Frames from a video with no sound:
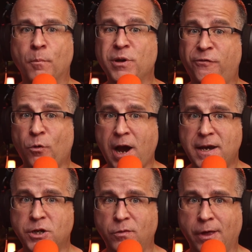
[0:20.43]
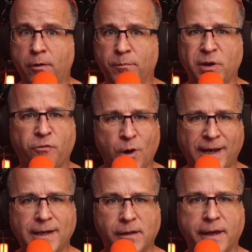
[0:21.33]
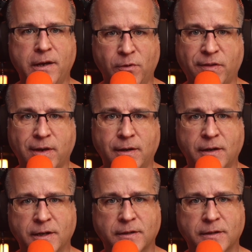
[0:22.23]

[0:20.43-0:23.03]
Before I do though, before I get clicky with it,